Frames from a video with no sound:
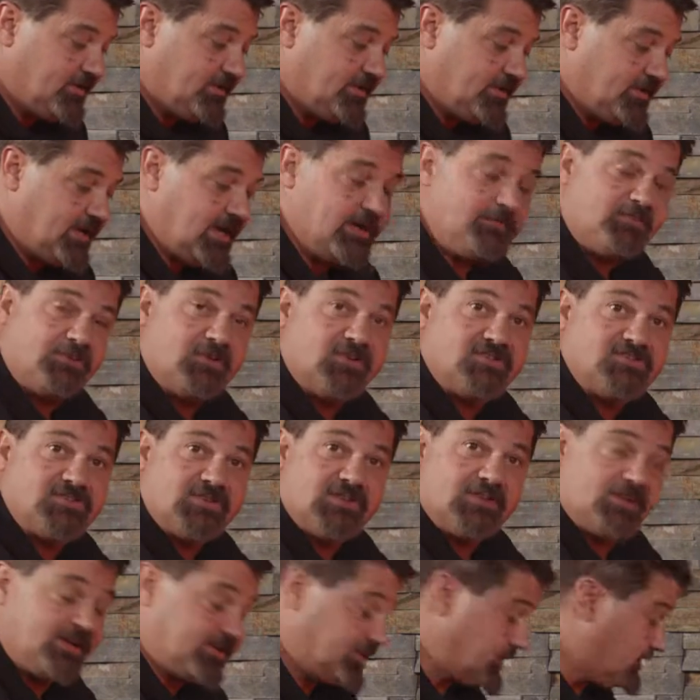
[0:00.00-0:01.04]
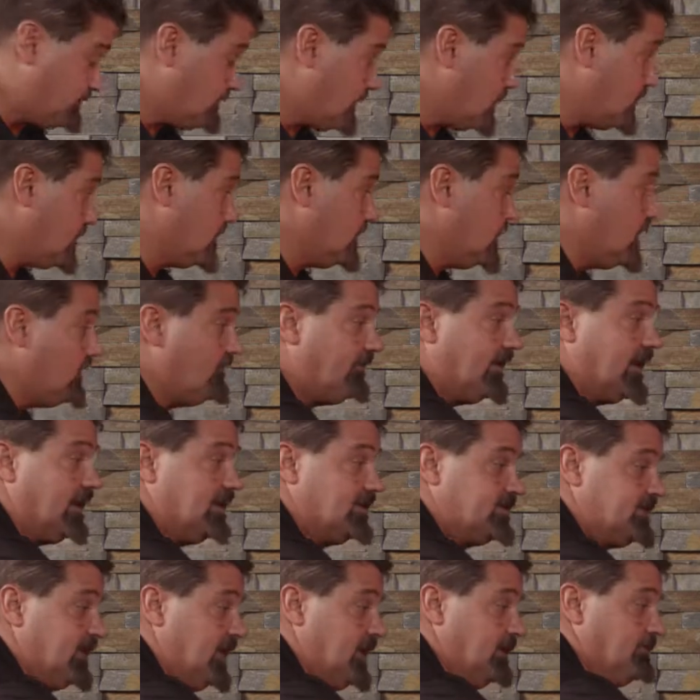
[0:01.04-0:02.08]
I personally like to throw a glove on
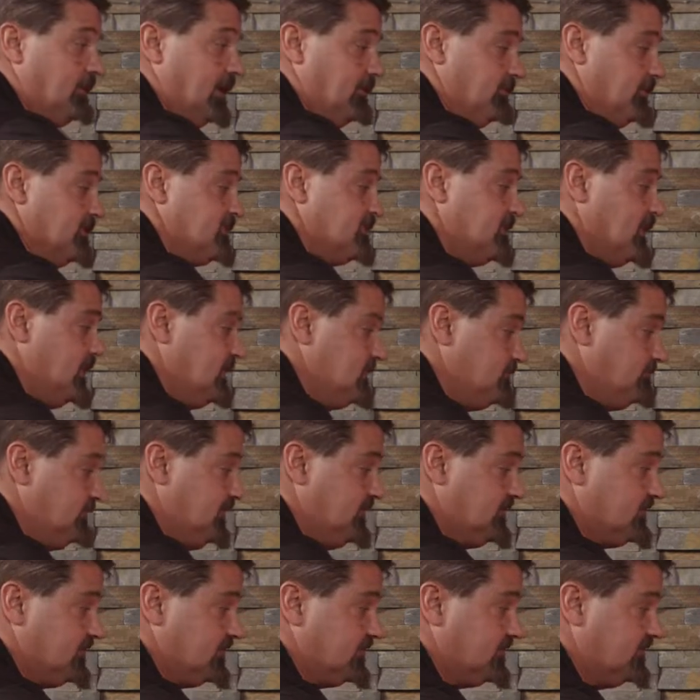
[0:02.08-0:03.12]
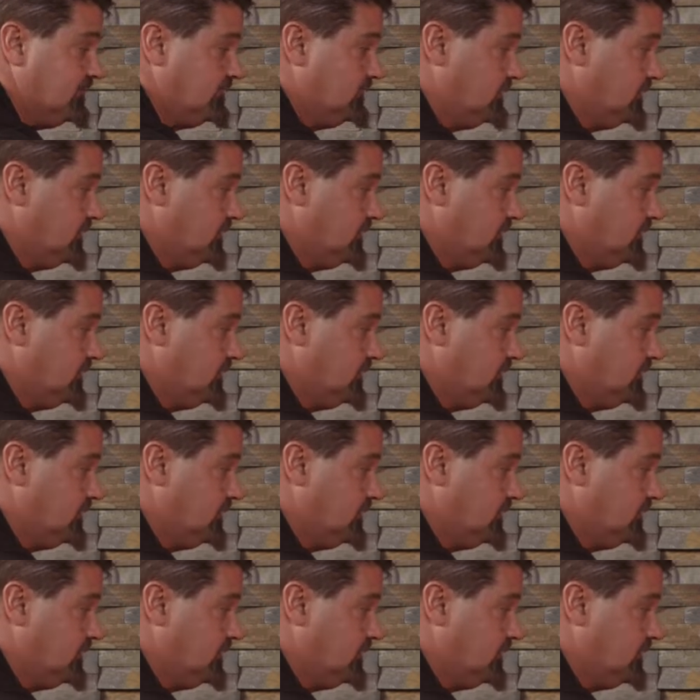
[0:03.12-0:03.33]
to add my wrist-sized pieces.